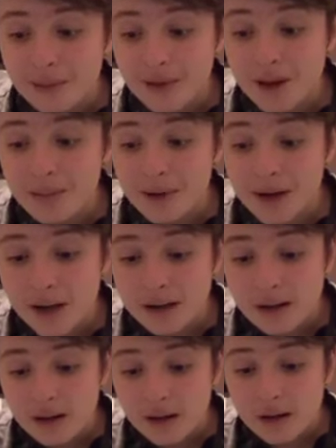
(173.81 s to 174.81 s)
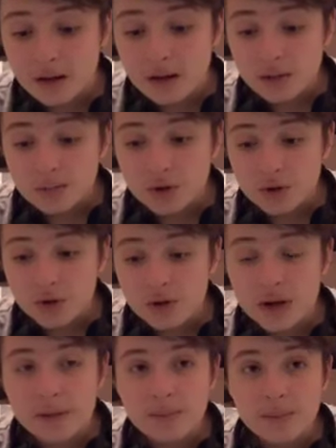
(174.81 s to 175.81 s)
not bi. I'm
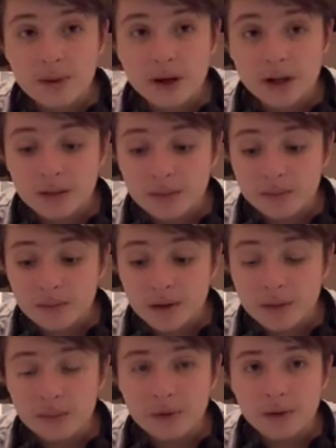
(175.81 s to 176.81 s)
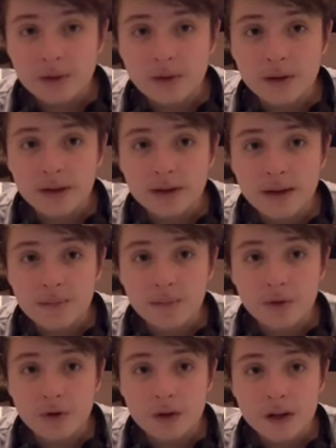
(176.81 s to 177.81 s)
straight, but people who think that
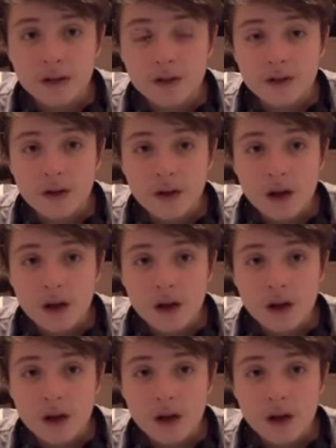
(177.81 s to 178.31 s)
bronies